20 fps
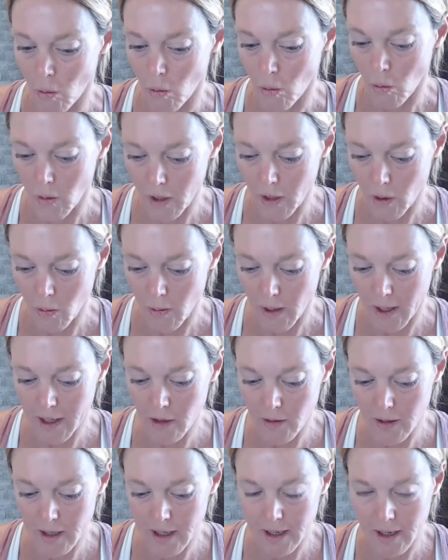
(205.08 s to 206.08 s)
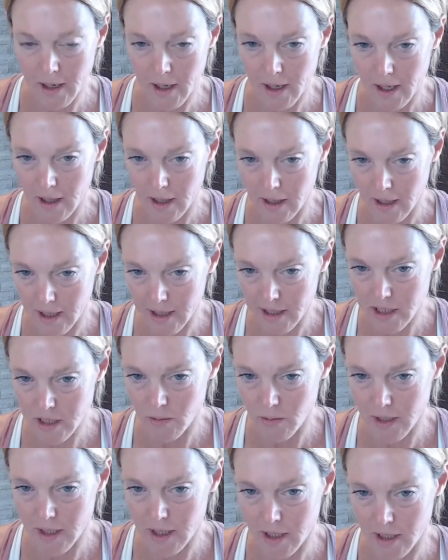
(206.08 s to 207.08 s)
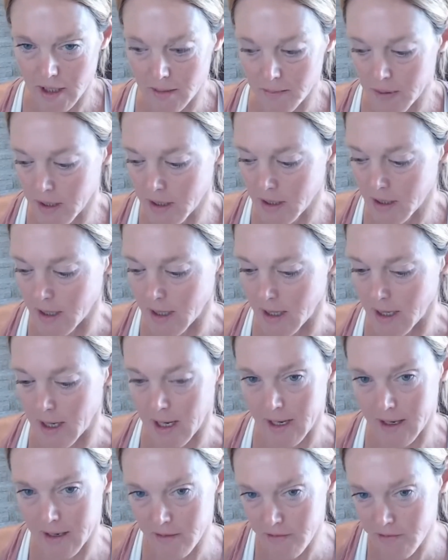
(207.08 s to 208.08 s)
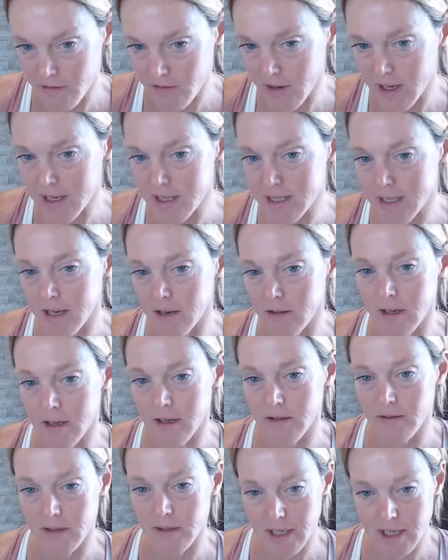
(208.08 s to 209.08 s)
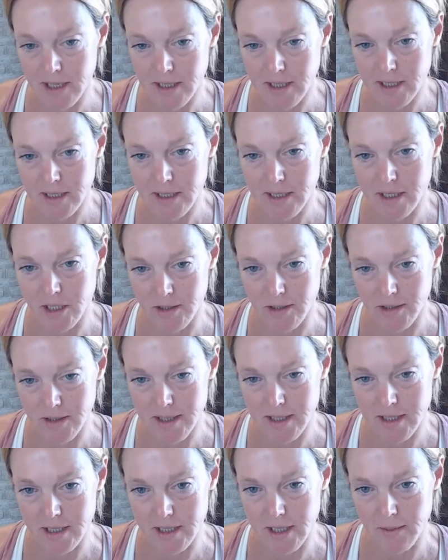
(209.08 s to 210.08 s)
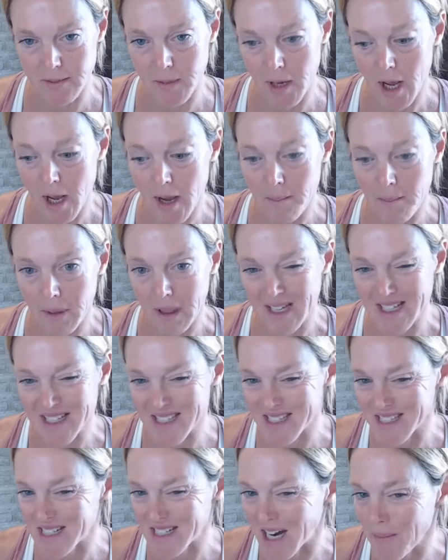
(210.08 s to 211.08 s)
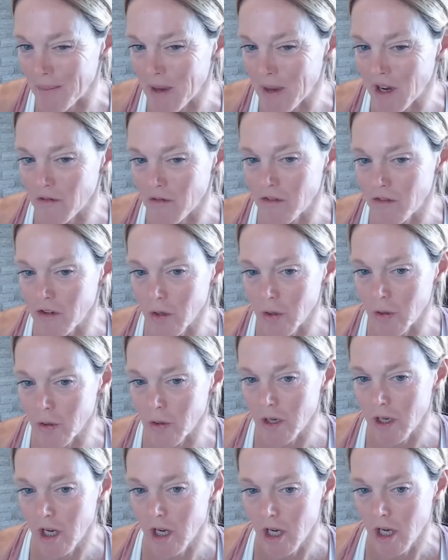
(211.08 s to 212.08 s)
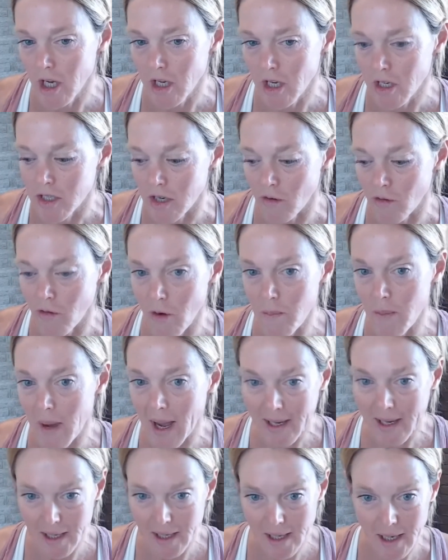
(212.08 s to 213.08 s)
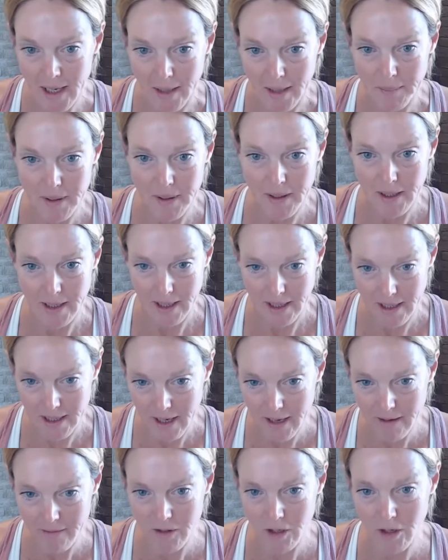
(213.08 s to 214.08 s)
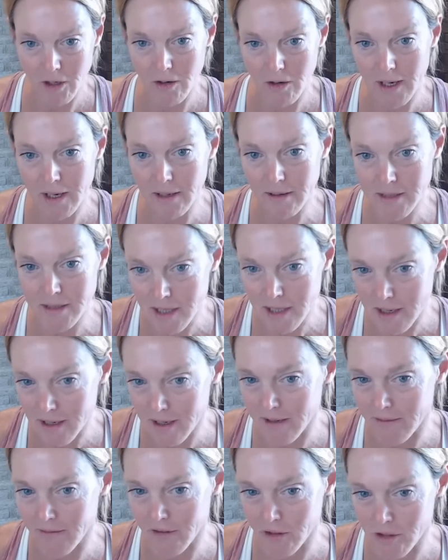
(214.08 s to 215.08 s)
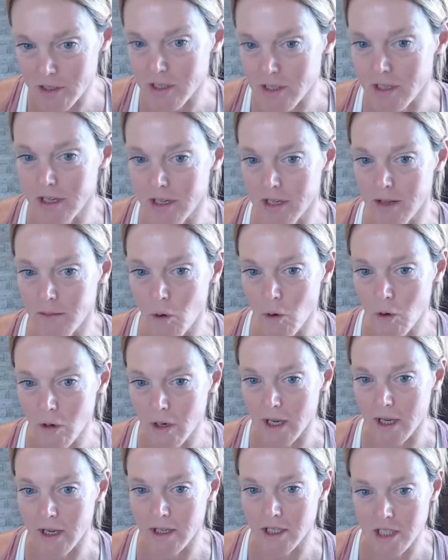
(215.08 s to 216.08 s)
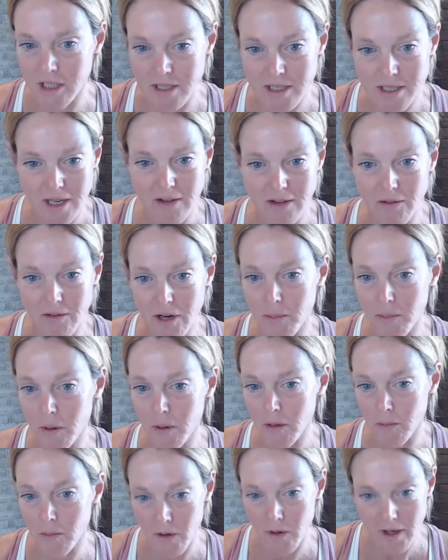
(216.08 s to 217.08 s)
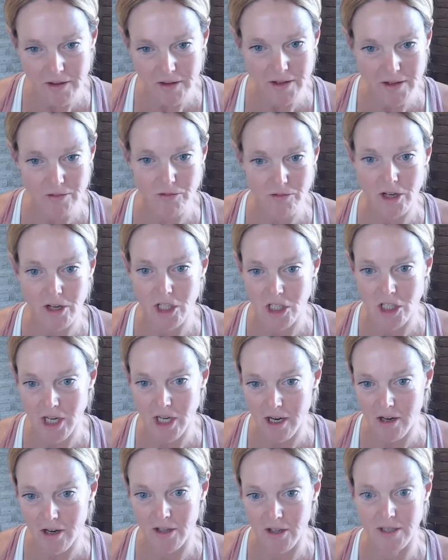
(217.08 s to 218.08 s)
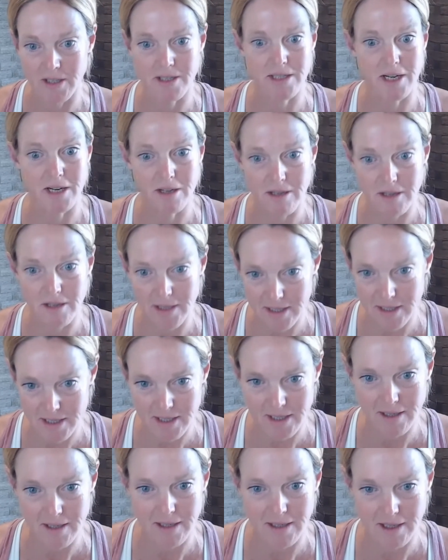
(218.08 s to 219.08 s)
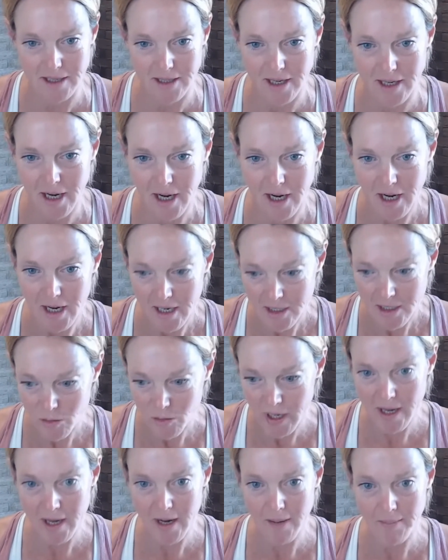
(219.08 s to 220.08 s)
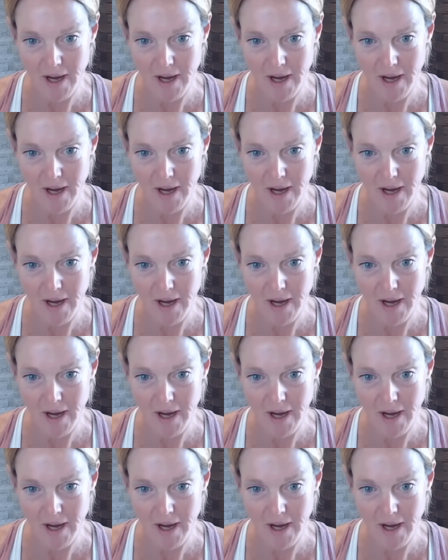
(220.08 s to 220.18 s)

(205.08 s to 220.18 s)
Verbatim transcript: requiring light to wake up and a phase out of light to go to sleep, plus the timing of food. So if we back it up and have you go outside first thing in the morning just to have a couple of breaths of fresh air and stare at that sunlight, it's waking up